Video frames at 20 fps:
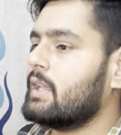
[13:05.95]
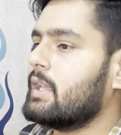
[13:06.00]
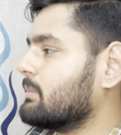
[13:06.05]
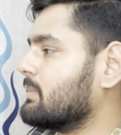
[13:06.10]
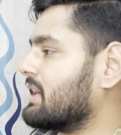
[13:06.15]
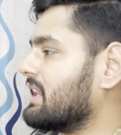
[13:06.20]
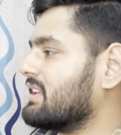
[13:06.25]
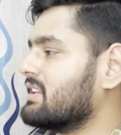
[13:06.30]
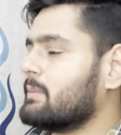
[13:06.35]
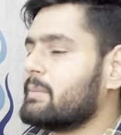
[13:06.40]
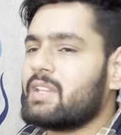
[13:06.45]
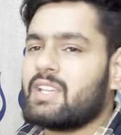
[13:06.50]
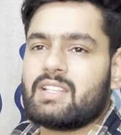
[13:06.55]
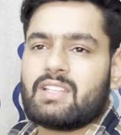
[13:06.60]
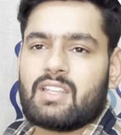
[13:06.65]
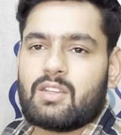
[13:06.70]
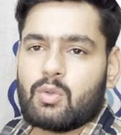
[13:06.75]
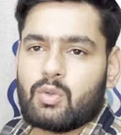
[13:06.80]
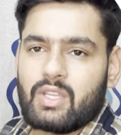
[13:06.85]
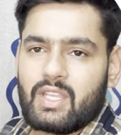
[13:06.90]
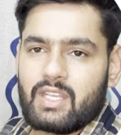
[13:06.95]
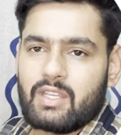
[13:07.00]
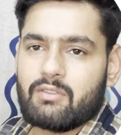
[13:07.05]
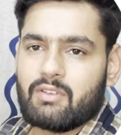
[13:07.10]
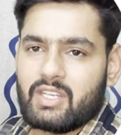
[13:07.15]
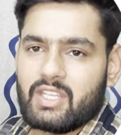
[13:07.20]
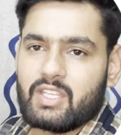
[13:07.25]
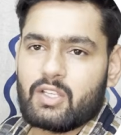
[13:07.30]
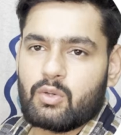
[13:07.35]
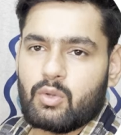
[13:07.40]
But as a beginner, you can
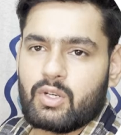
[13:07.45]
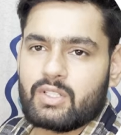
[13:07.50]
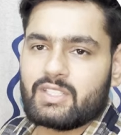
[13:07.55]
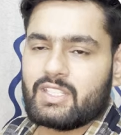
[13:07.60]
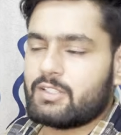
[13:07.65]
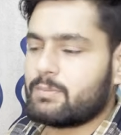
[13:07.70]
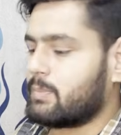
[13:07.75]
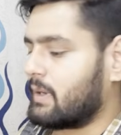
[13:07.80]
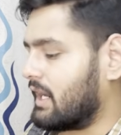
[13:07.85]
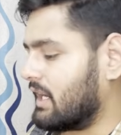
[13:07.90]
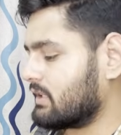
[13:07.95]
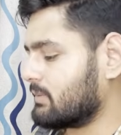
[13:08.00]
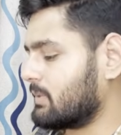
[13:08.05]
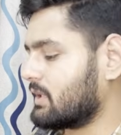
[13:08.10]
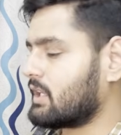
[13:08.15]
even ignore these parts,